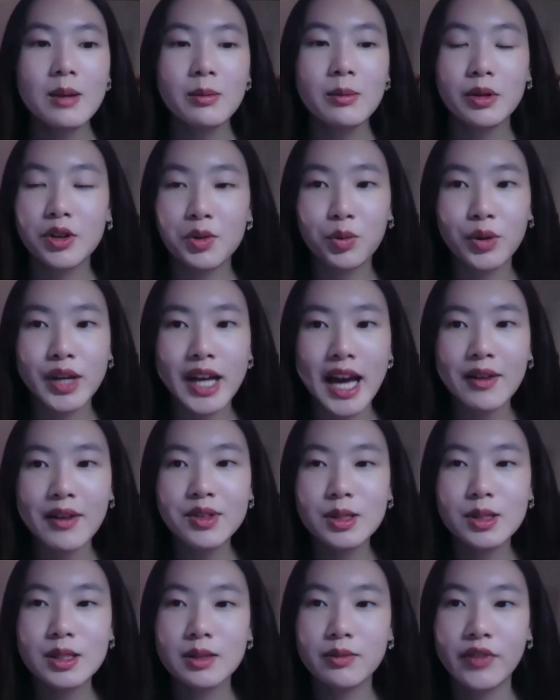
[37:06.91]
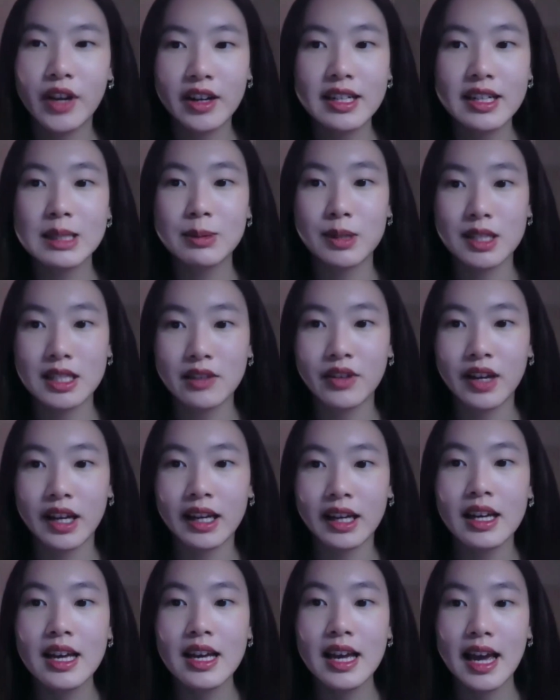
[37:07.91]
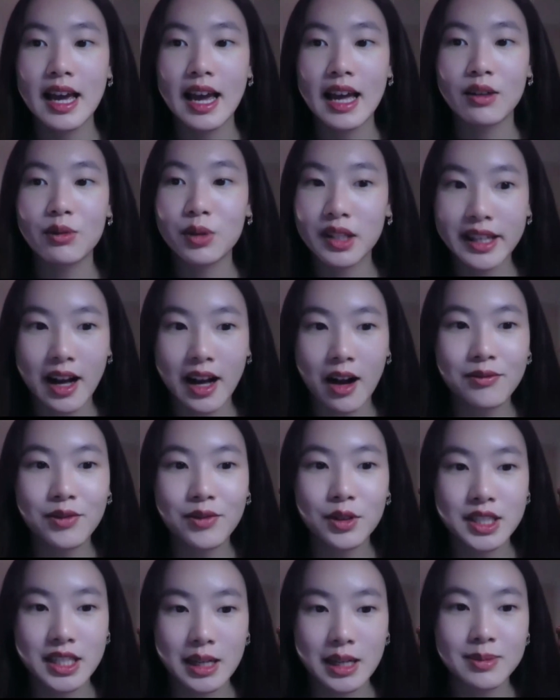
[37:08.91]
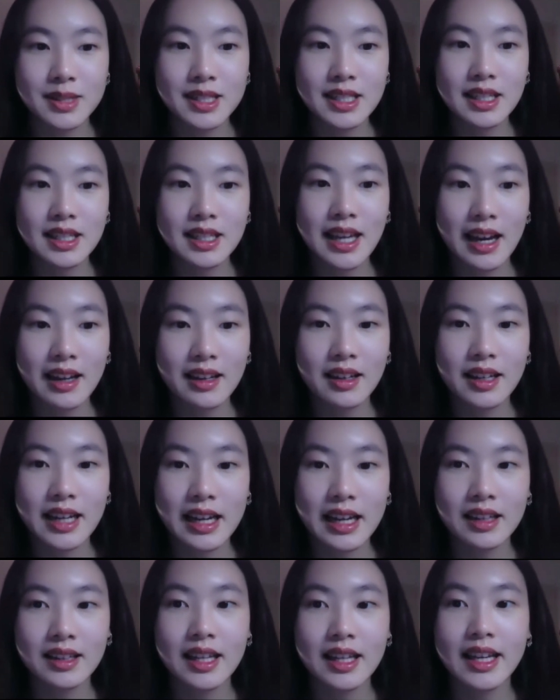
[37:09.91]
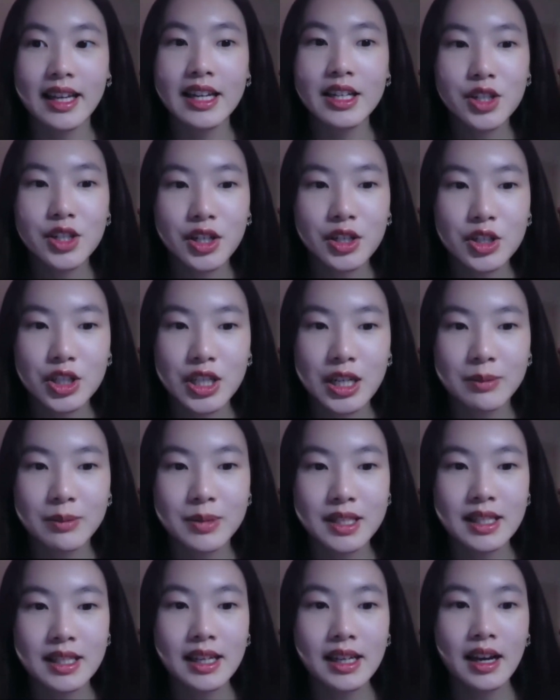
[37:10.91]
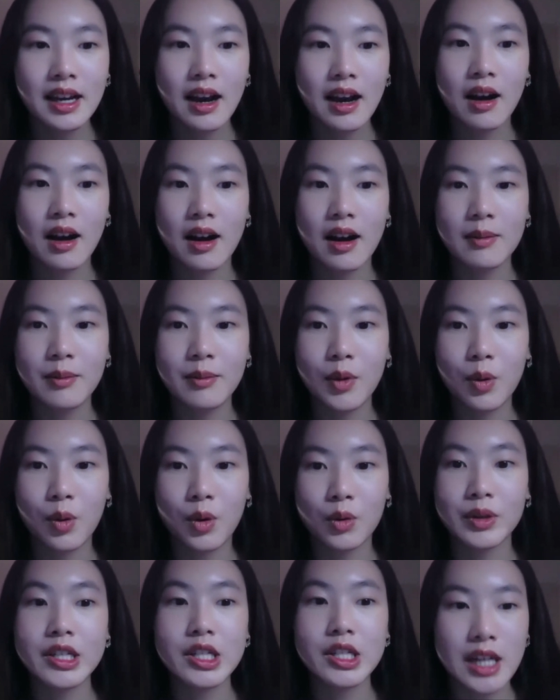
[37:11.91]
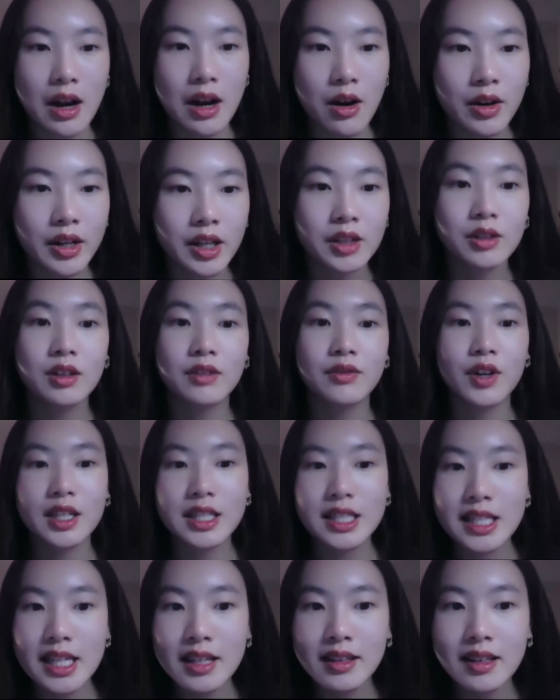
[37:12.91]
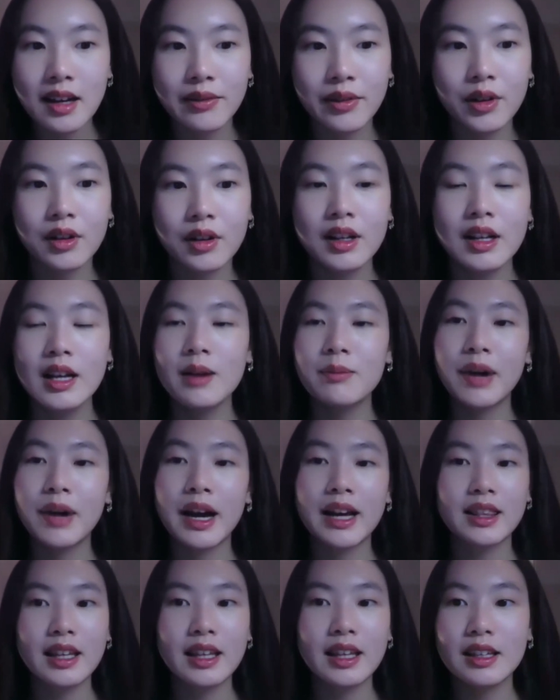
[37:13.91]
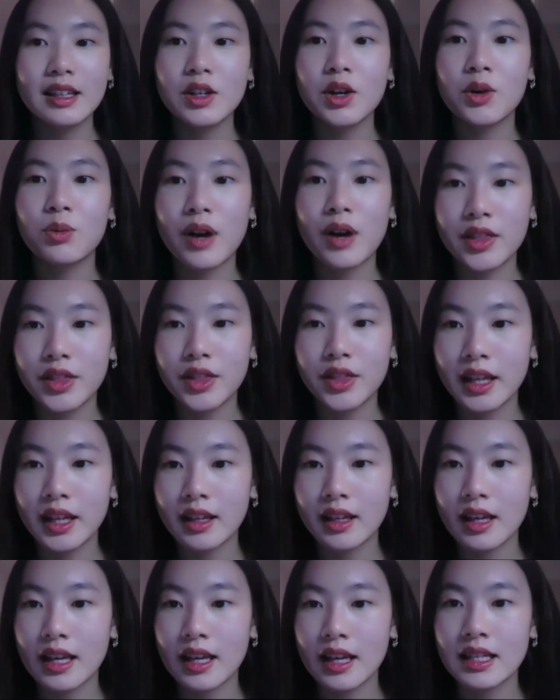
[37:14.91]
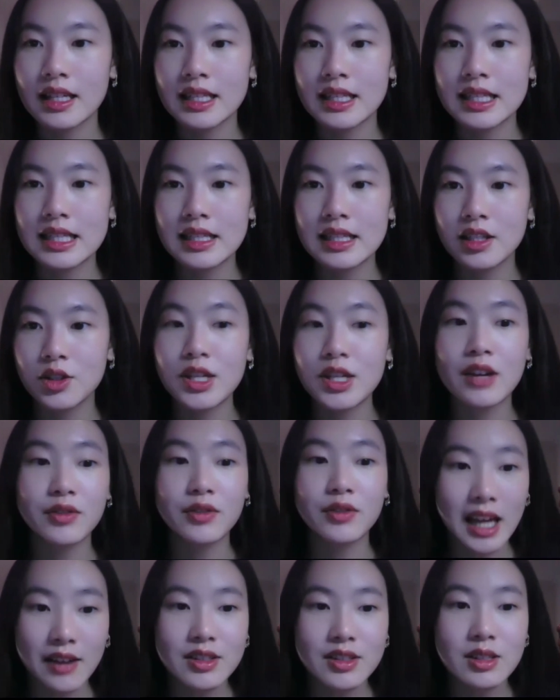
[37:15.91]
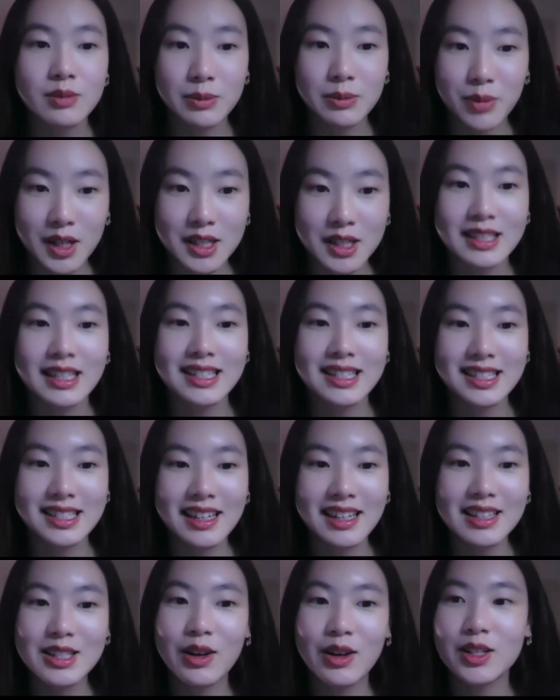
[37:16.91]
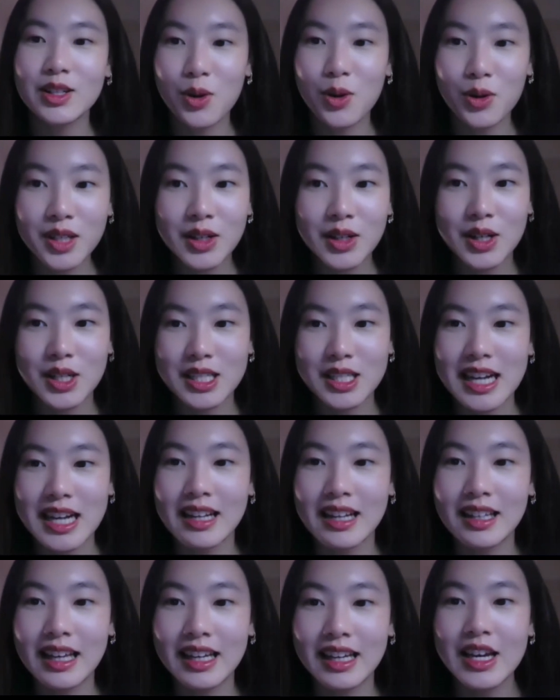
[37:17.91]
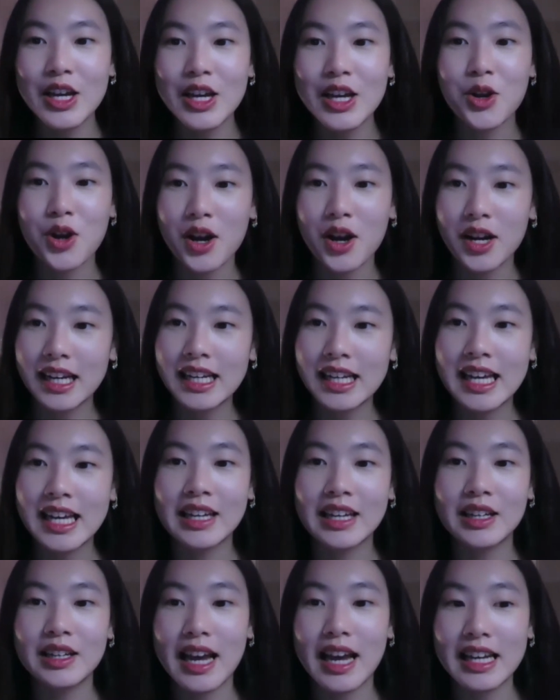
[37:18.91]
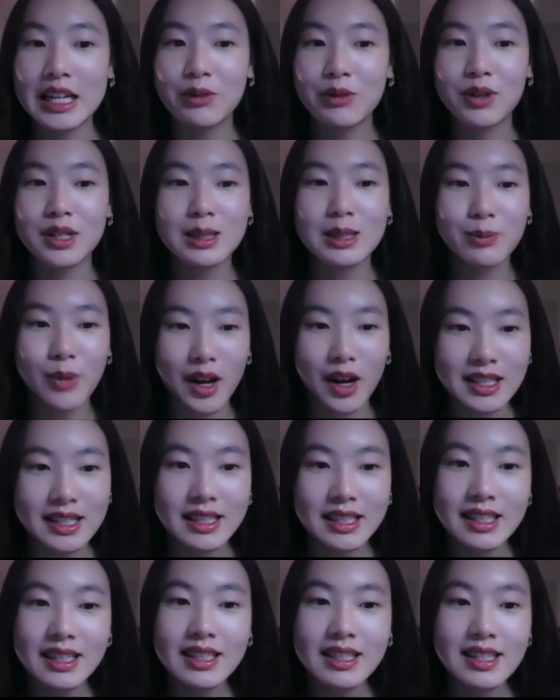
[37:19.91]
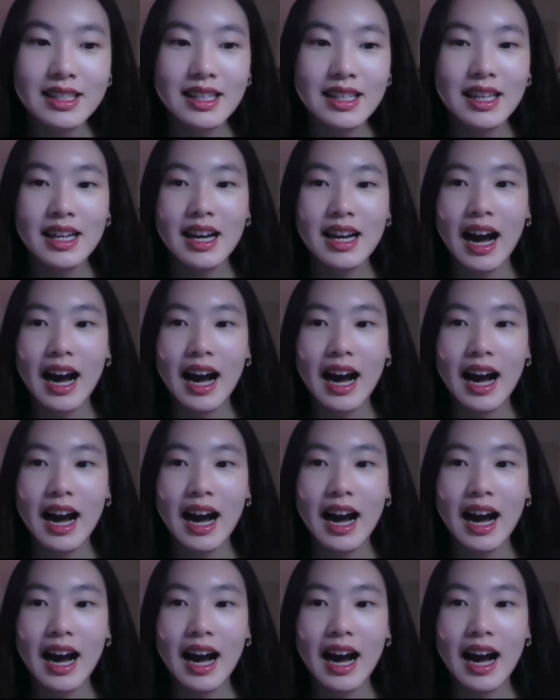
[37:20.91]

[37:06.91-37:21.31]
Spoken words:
But we have very specific and really helpful tips to getting like internships or reaching out on a university level. But I think, one thing is you definitely have to be persistent. So I totally understand like you're not getting any responses.